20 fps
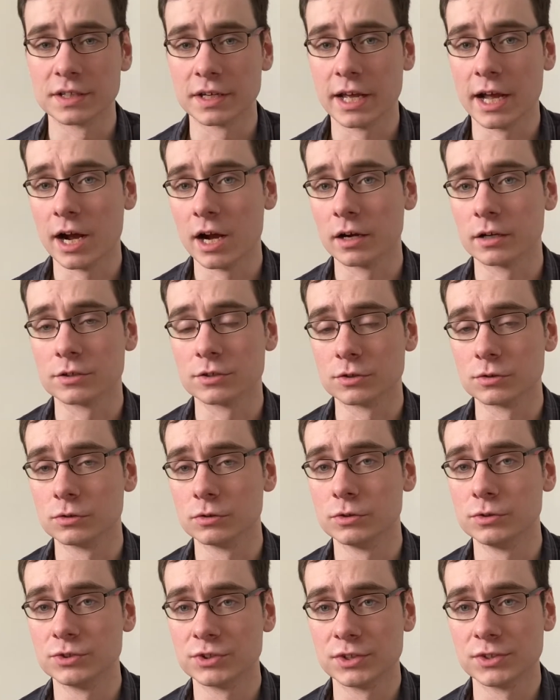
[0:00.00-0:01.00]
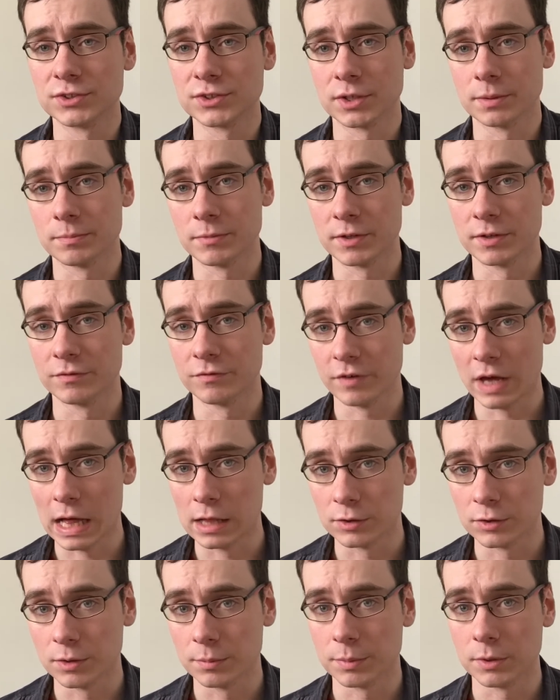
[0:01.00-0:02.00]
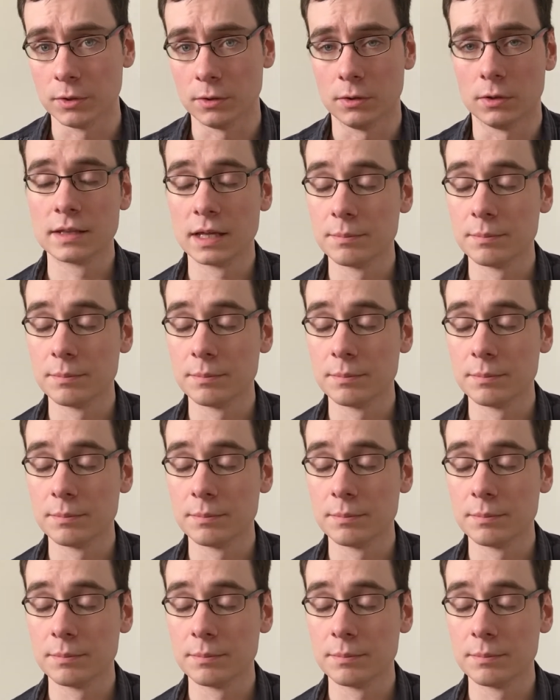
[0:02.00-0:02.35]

the character losing something valuable.